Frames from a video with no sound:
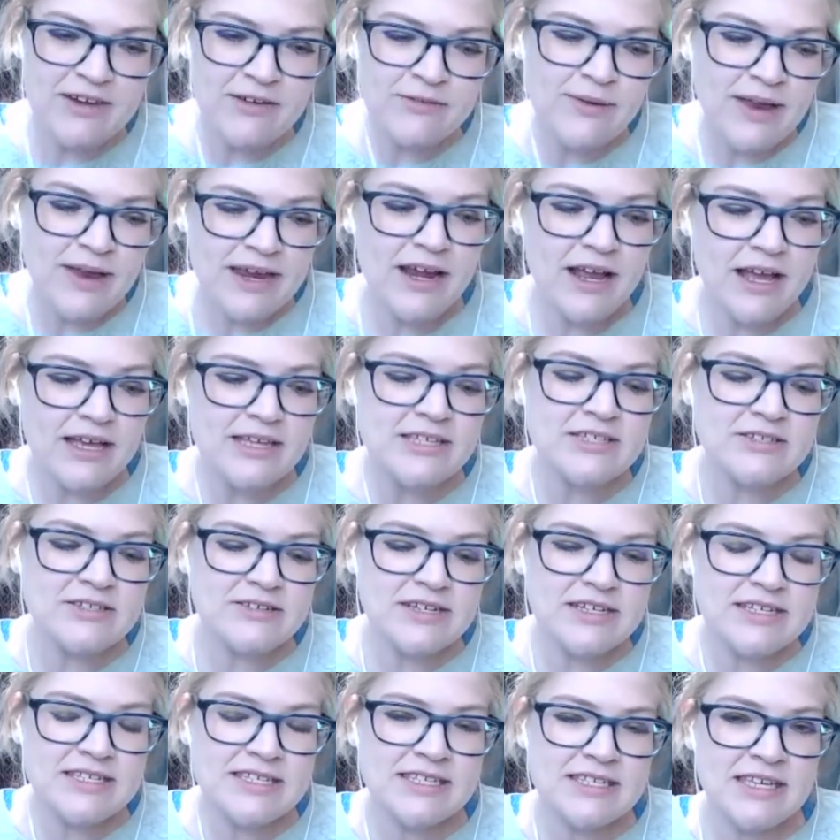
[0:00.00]

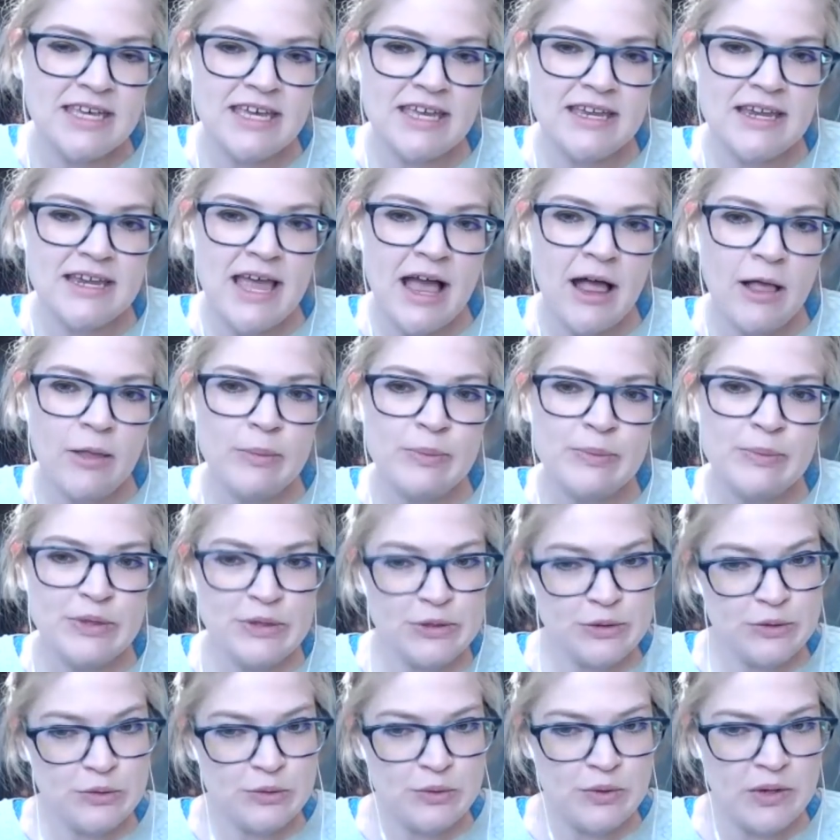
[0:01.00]
rhinoceros can help
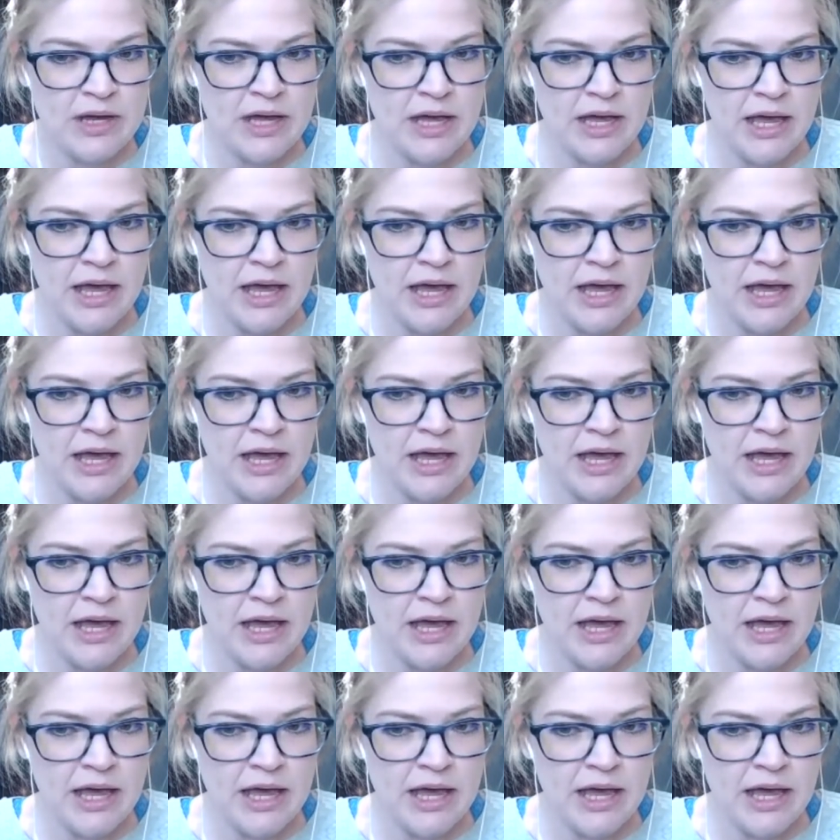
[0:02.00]
you,